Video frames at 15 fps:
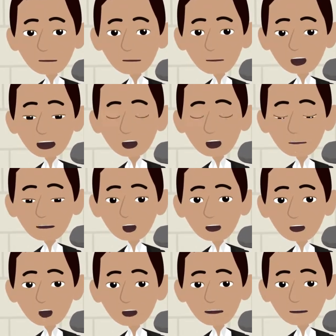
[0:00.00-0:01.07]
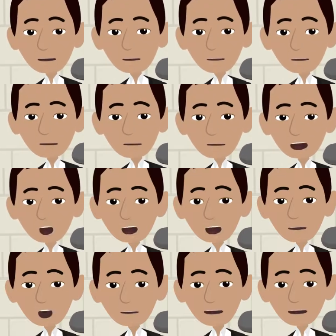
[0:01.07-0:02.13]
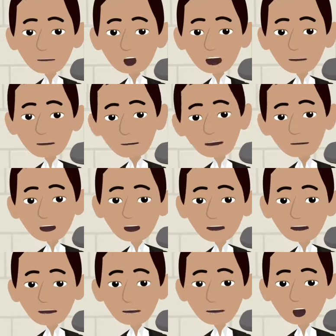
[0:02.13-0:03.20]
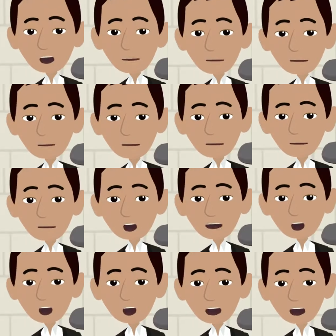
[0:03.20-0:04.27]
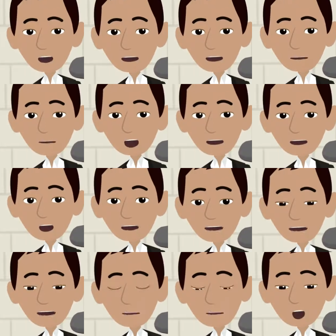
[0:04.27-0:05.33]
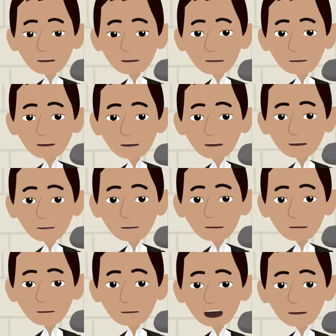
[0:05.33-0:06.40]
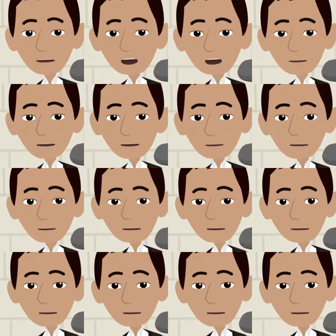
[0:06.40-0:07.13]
self-denial, or at the cost of someone else, denial of other reflections of yourself.